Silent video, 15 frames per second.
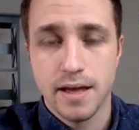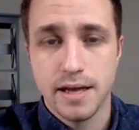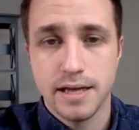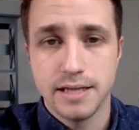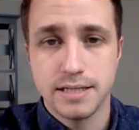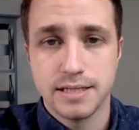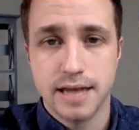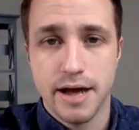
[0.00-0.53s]

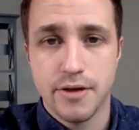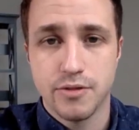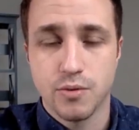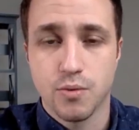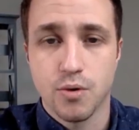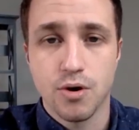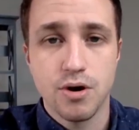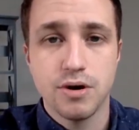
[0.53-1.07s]
is that the
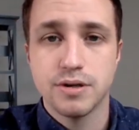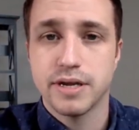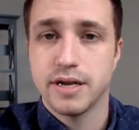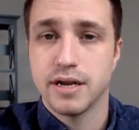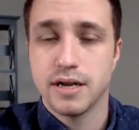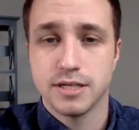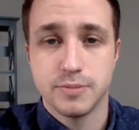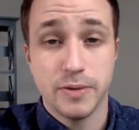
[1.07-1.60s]
world,
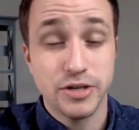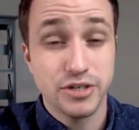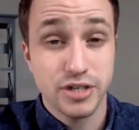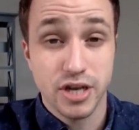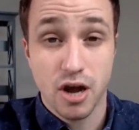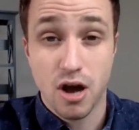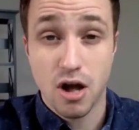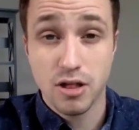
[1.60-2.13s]
and especially
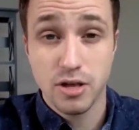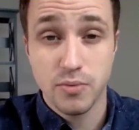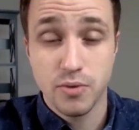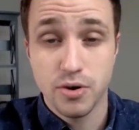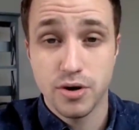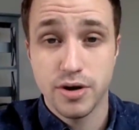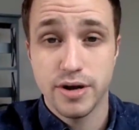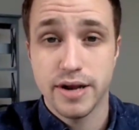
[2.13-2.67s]

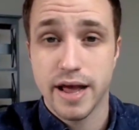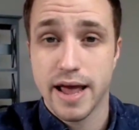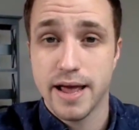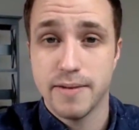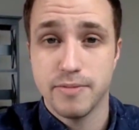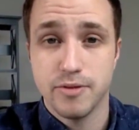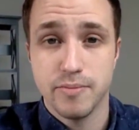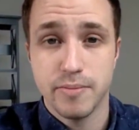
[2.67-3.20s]
Hollywood
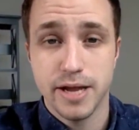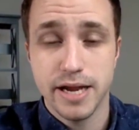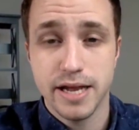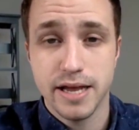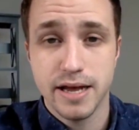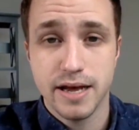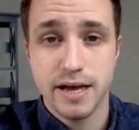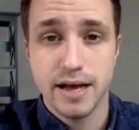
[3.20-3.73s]
and the
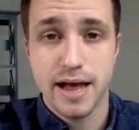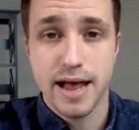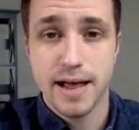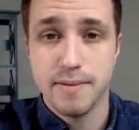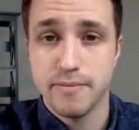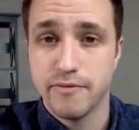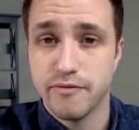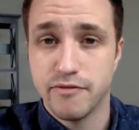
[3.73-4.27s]
media
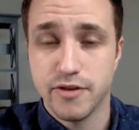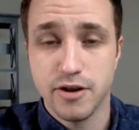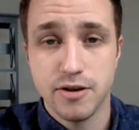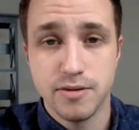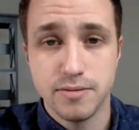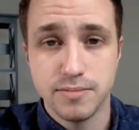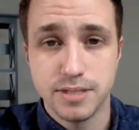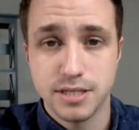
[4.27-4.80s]
and
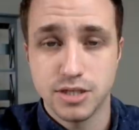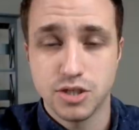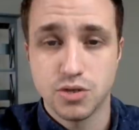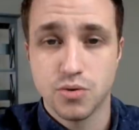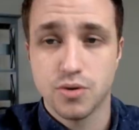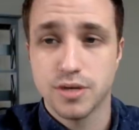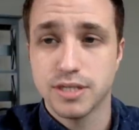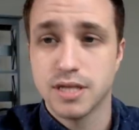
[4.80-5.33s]
films and
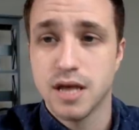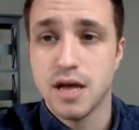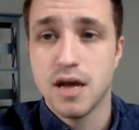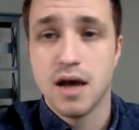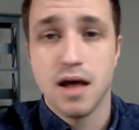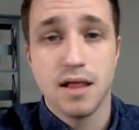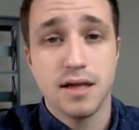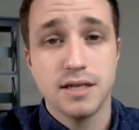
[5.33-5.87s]
stories,
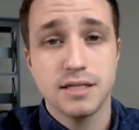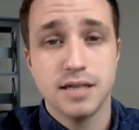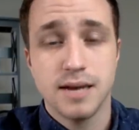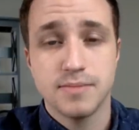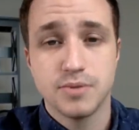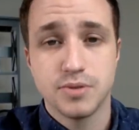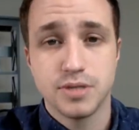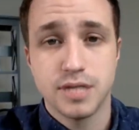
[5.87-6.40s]
a lot of
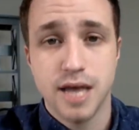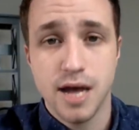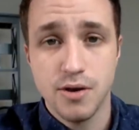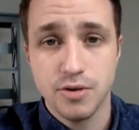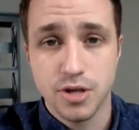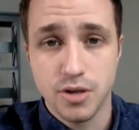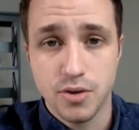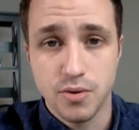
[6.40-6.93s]
times will tell
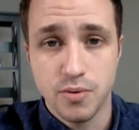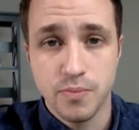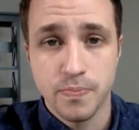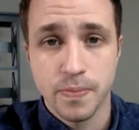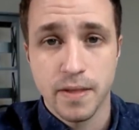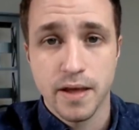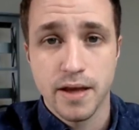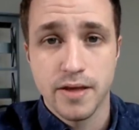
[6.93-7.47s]
you
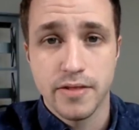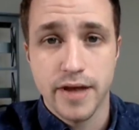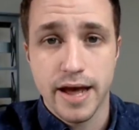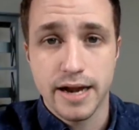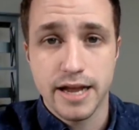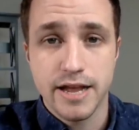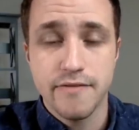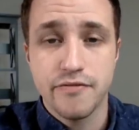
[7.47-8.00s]

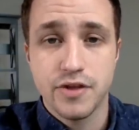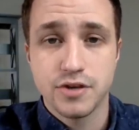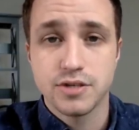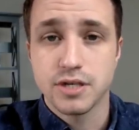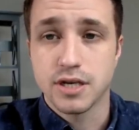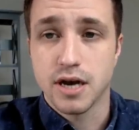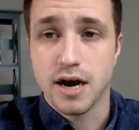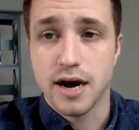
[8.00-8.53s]
that if there's
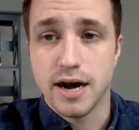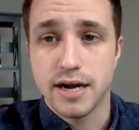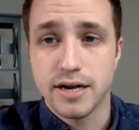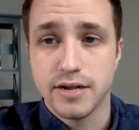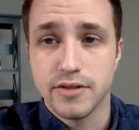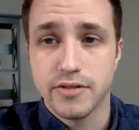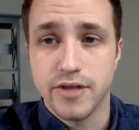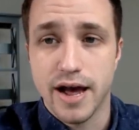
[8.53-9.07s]
a God,
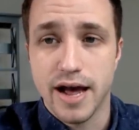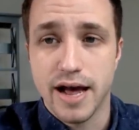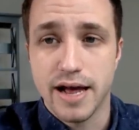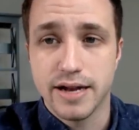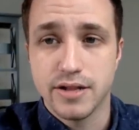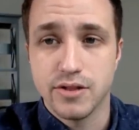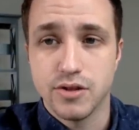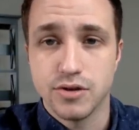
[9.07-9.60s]
that
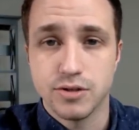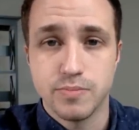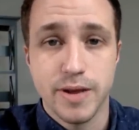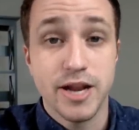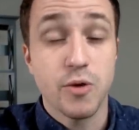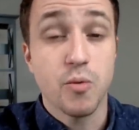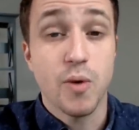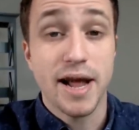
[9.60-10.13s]
there's
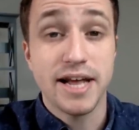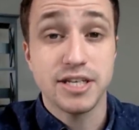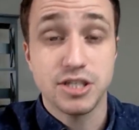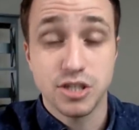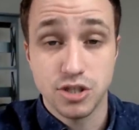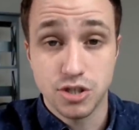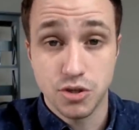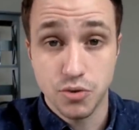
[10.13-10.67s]
many
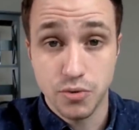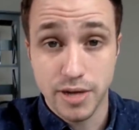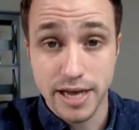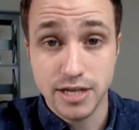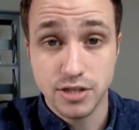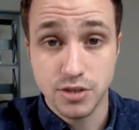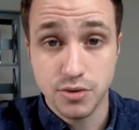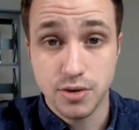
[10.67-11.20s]
ways to
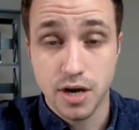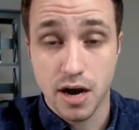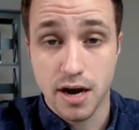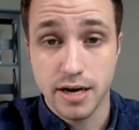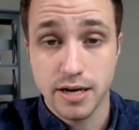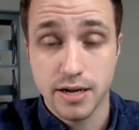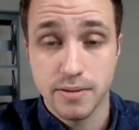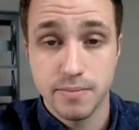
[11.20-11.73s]
get to
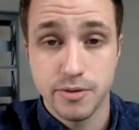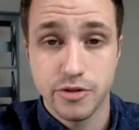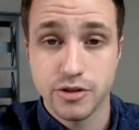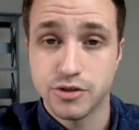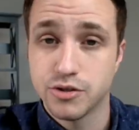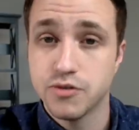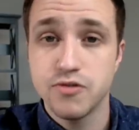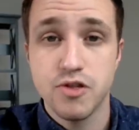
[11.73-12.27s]
God. But the
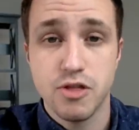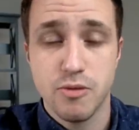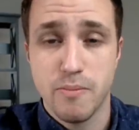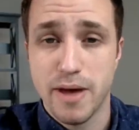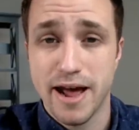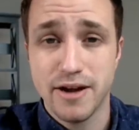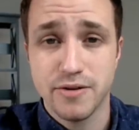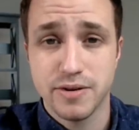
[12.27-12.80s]
truth of the
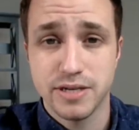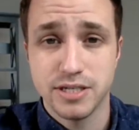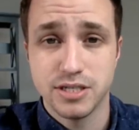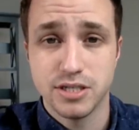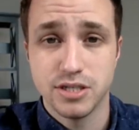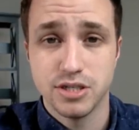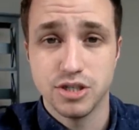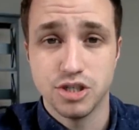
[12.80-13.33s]
matter is,
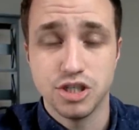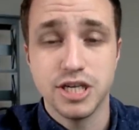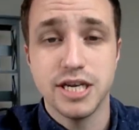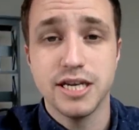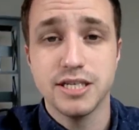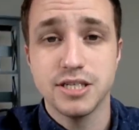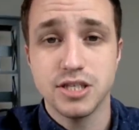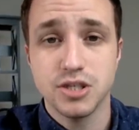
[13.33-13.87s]

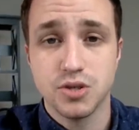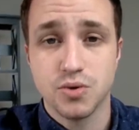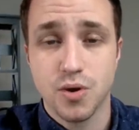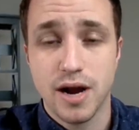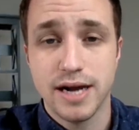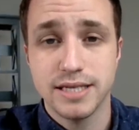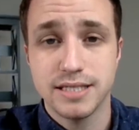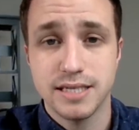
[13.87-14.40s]
Jesus
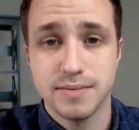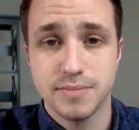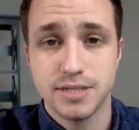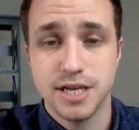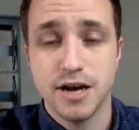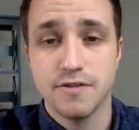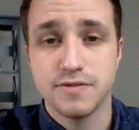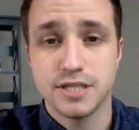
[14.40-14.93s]
Christ
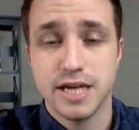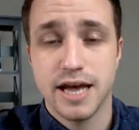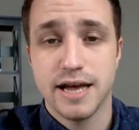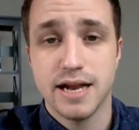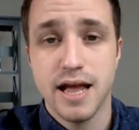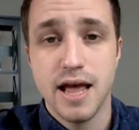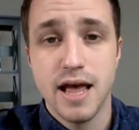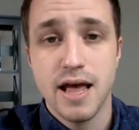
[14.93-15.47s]
himself
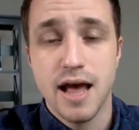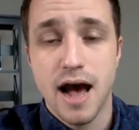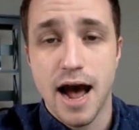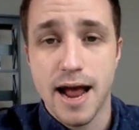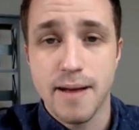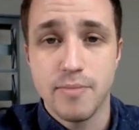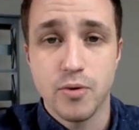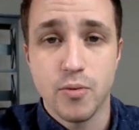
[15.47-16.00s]
said, I
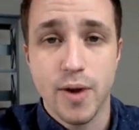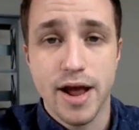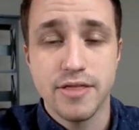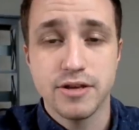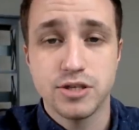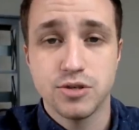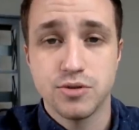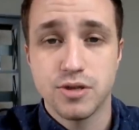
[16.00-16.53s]
am the way,
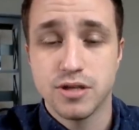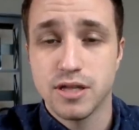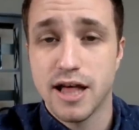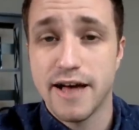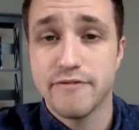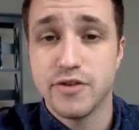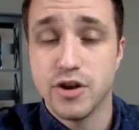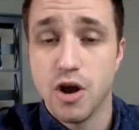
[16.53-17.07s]
the truth, and the
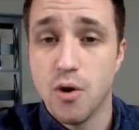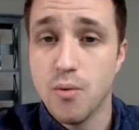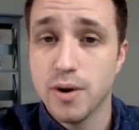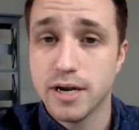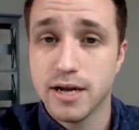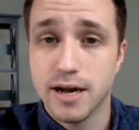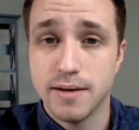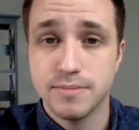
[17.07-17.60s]
life. No
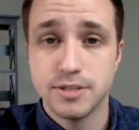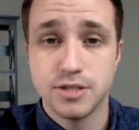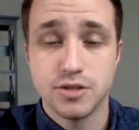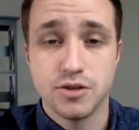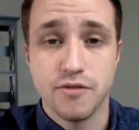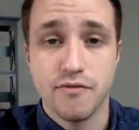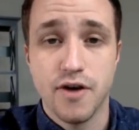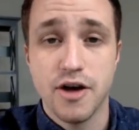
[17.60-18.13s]
one comes to
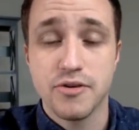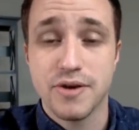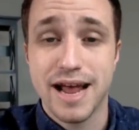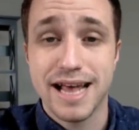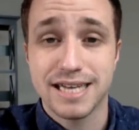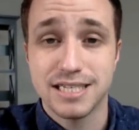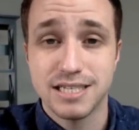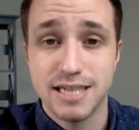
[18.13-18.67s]
the Father
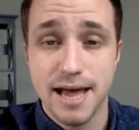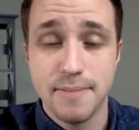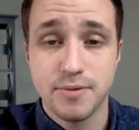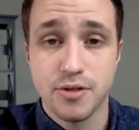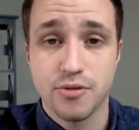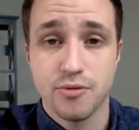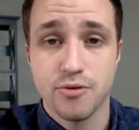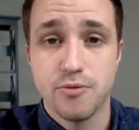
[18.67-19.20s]

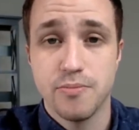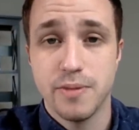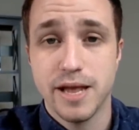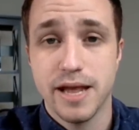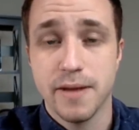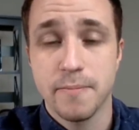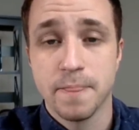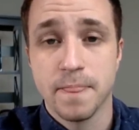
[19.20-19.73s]
except through
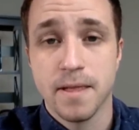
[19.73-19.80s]
me.